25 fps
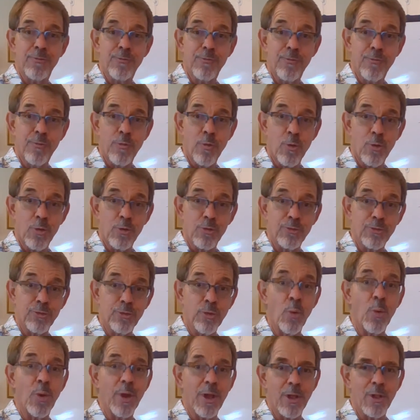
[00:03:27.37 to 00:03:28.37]
for
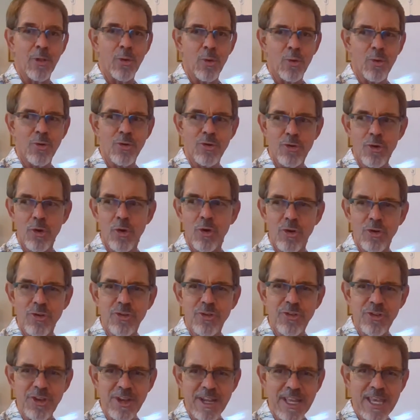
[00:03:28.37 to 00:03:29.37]
soil or dirt,
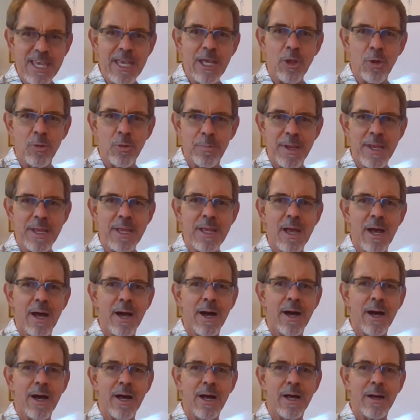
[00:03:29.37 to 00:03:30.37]
she'd have killed me.
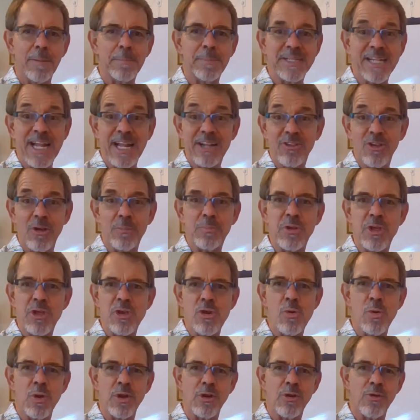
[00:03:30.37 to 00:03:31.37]
But that's up to you
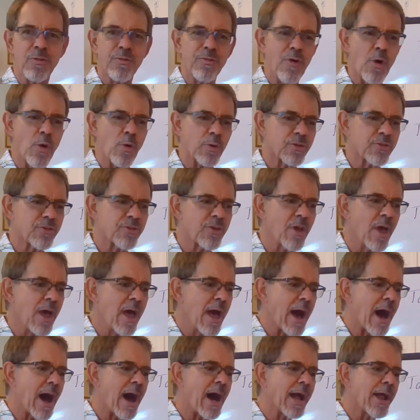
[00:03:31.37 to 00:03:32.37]
and your folks.
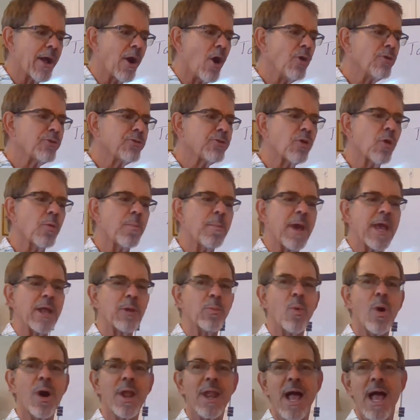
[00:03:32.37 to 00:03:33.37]
I also made
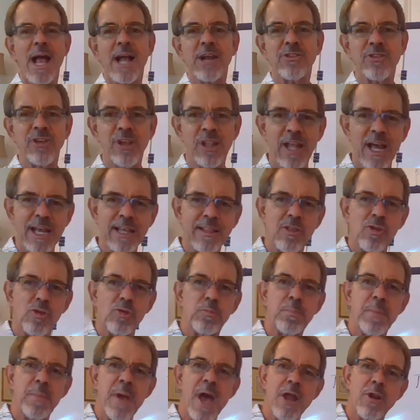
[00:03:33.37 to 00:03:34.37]
one. I actually like this
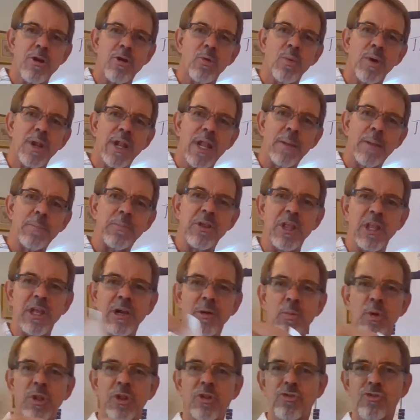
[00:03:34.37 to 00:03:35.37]
better when I'm dealing
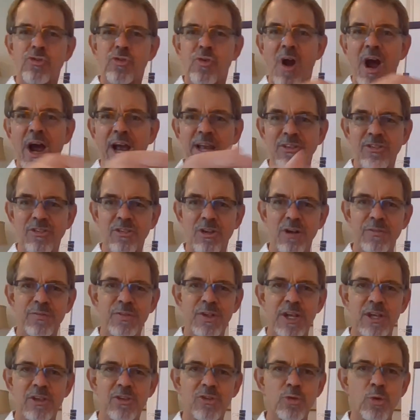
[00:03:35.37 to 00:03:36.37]
with dry stuff
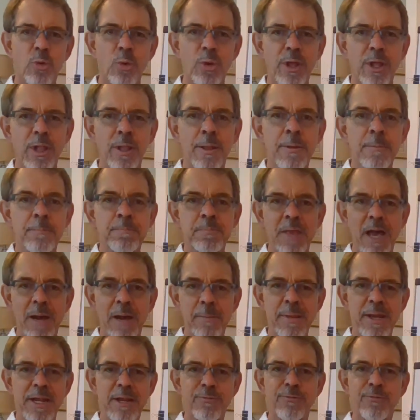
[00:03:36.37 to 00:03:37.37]
like soil. I
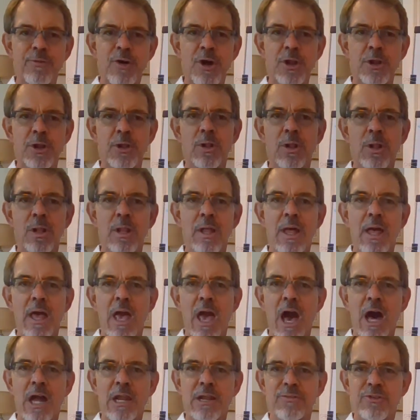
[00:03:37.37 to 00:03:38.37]
made a funnel
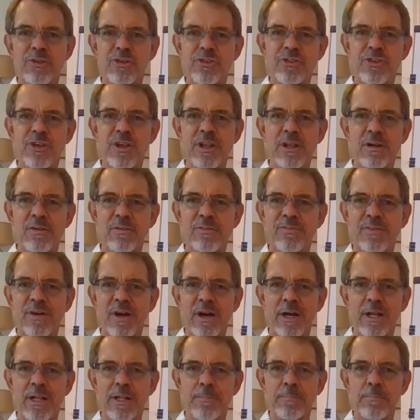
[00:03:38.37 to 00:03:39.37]
out of a sheet
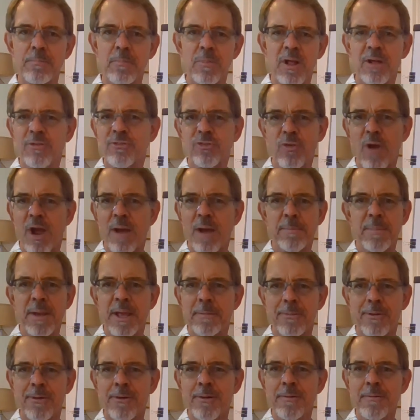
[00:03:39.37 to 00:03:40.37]
of scrap
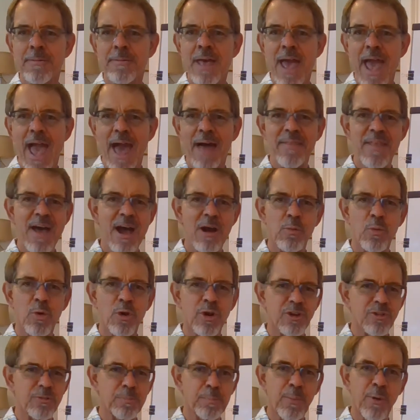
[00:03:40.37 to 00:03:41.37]
paper. And that
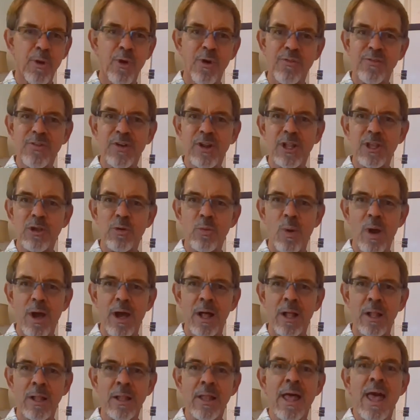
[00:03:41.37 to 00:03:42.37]
works perfectly
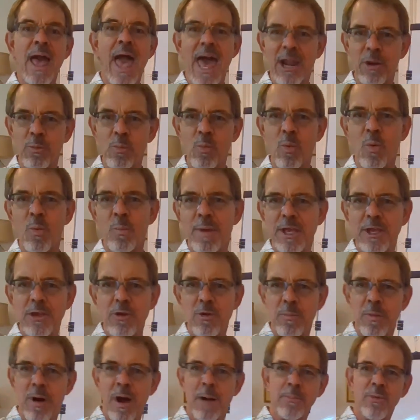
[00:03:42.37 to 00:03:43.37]
well, and it won't make your
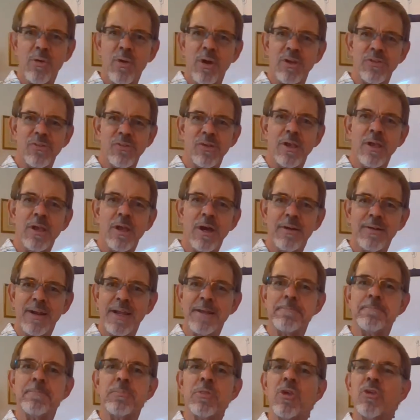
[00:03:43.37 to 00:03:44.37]
mom crazy. All right?
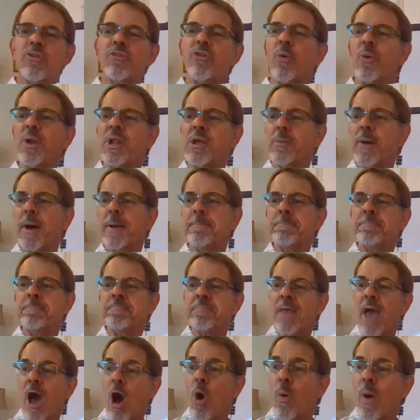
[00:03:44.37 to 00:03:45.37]
So anyway,
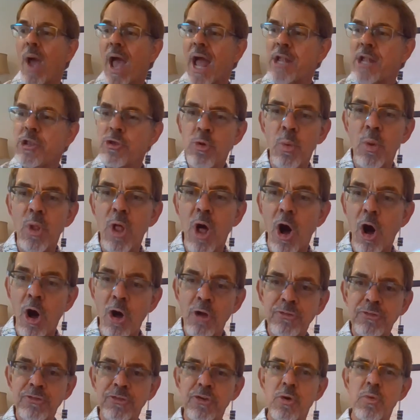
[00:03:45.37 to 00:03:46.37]
oh, and you will
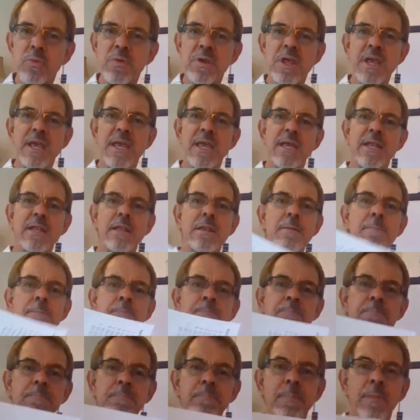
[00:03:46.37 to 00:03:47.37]
also need,
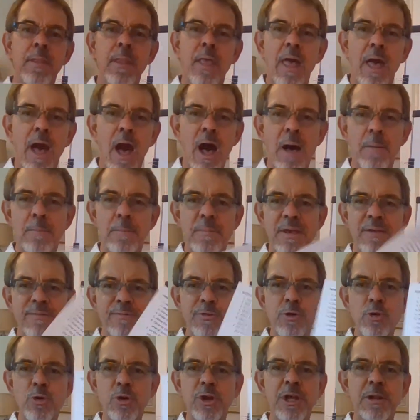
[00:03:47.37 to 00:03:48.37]
if
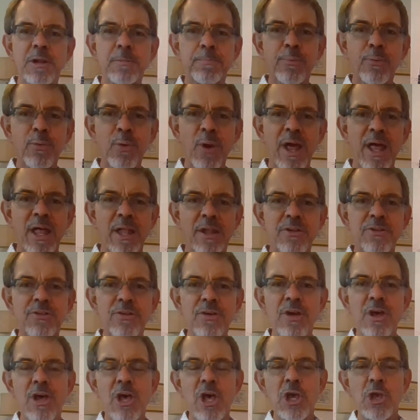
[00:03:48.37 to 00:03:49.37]
you can print,
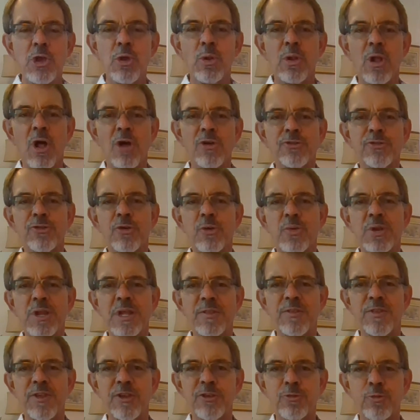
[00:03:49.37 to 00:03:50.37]
you'll also need
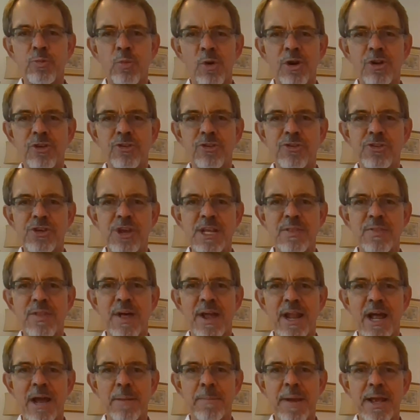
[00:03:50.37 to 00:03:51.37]
this worksheet that
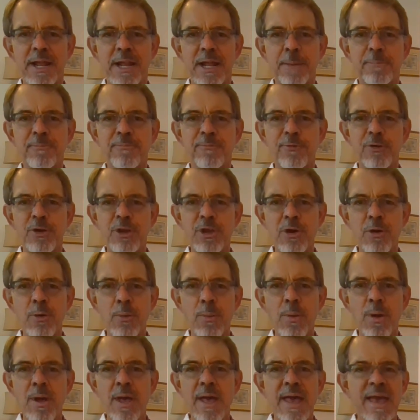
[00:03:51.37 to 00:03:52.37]
I made up for you.
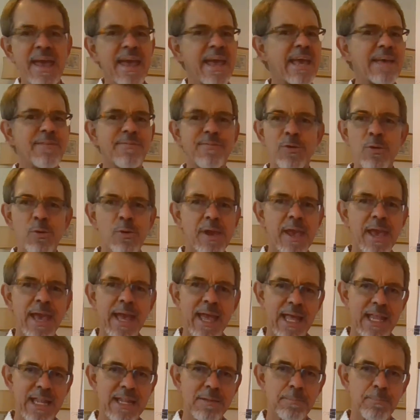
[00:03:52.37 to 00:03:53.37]
If you
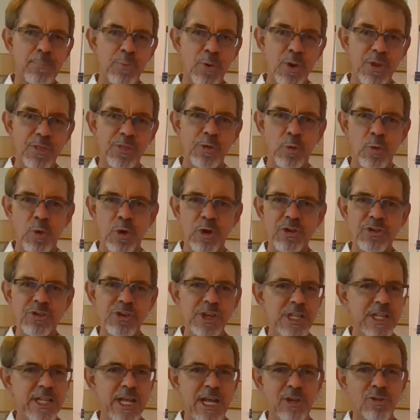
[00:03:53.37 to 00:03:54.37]
can't print the worksheet,
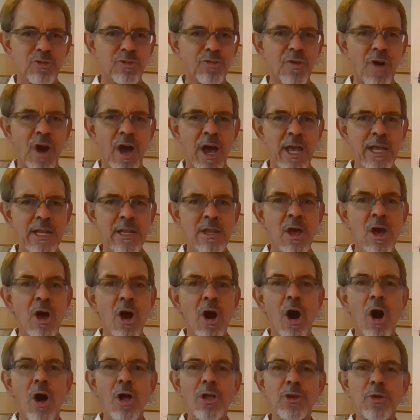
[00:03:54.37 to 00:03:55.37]
that's fine.
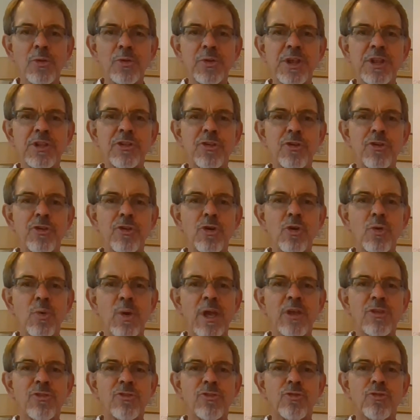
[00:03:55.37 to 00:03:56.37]
All you'll need to do
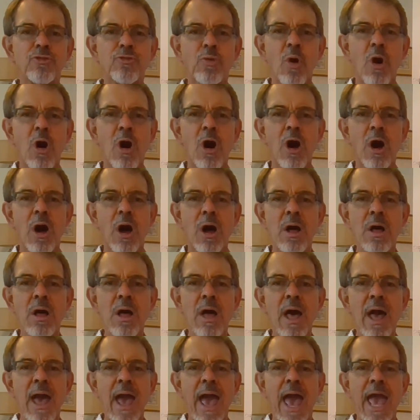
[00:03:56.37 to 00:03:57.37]
is draw
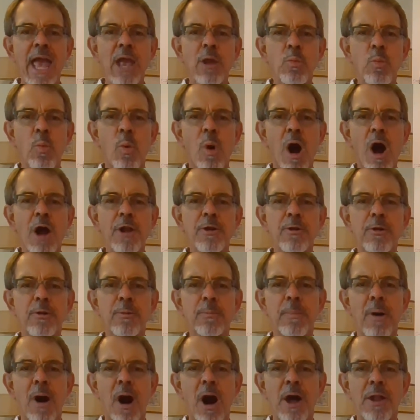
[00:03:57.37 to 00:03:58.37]
a water
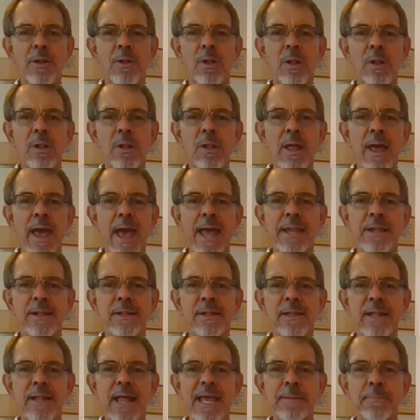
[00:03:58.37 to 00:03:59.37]
bottle and
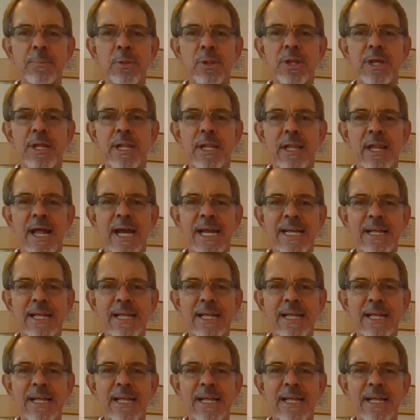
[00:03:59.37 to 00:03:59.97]
label it like